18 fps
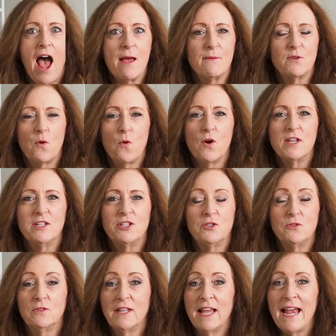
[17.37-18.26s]
I'm going
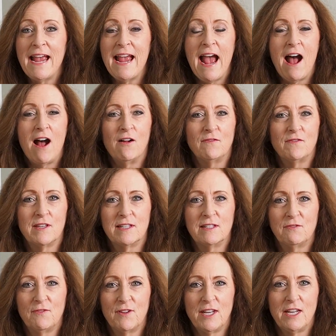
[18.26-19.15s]
to lay out
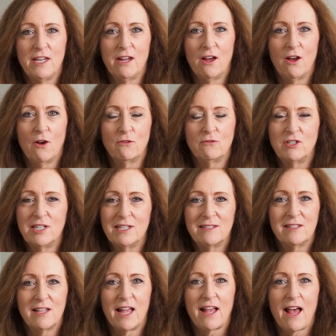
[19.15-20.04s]
this video
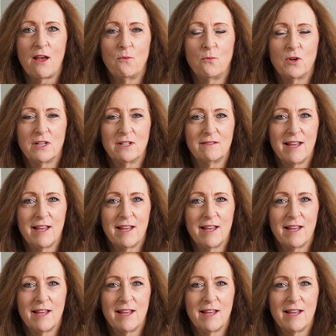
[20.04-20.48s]
just like I would